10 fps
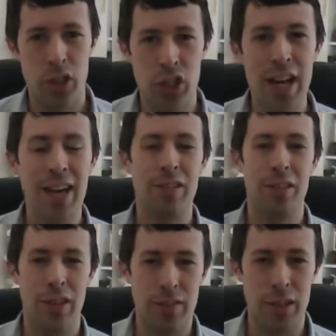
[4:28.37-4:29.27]
check
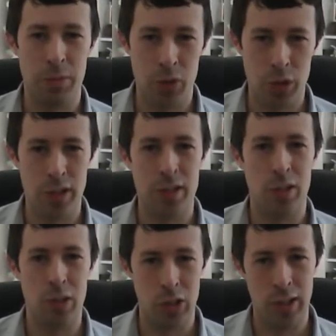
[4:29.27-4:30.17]
that they've demonstrated
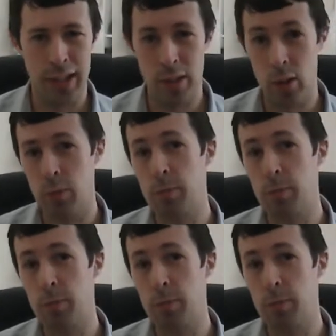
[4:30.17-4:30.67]
those learning outcomes,